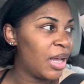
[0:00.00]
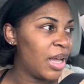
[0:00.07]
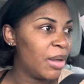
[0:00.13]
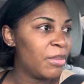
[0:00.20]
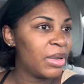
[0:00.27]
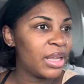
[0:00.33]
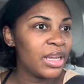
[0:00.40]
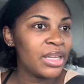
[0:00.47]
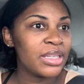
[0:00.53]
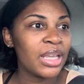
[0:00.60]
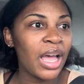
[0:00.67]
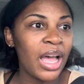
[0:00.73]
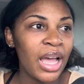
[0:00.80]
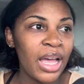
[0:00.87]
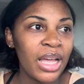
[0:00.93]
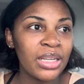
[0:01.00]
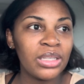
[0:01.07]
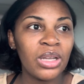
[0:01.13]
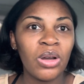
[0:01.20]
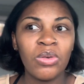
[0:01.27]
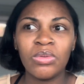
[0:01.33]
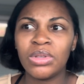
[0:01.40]
because I
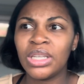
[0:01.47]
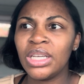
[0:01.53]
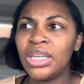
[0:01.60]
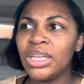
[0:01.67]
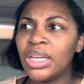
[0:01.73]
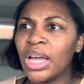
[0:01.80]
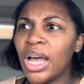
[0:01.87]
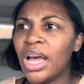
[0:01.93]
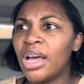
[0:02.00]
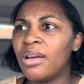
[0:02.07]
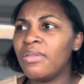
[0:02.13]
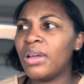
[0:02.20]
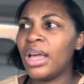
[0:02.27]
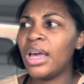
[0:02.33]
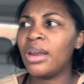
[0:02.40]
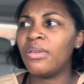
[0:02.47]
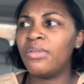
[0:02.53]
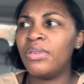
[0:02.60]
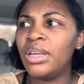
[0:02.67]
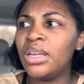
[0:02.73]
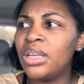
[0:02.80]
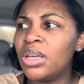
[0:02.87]
don't think I've had a
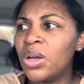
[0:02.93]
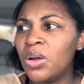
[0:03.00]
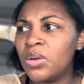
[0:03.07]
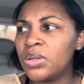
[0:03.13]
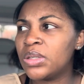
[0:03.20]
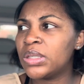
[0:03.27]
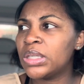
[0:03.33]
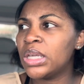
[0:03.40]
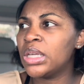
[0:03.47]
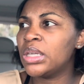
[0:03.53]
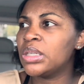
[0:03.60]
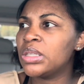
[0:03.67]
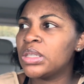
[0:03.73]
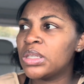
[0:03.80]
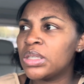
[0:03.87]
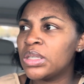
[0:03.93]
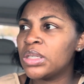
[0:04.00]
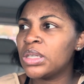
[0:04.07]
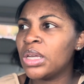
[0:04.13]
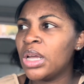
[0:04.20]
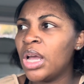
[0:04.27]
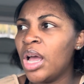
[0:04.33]
video since
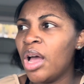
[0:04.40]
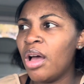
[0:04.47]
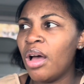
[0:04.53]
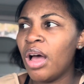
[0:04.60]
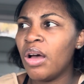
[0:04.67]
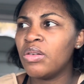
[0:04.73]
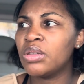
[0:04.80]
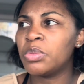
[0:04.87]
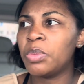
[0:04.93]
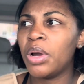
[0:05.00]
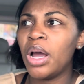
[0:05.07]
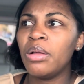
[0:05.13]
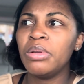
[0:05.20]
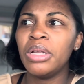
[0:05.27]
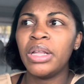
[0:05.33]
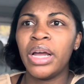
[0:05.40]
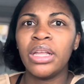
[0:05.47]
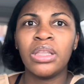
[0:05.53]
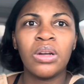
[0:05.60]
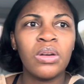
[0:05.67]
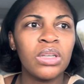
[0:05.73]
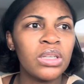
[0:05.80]
I was probably
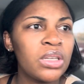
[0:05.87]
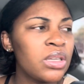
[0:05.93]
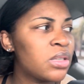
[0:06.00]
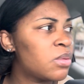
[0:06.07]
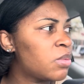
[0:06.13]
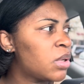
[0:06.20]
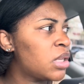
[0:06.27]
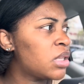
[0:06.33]
like 36 weeks.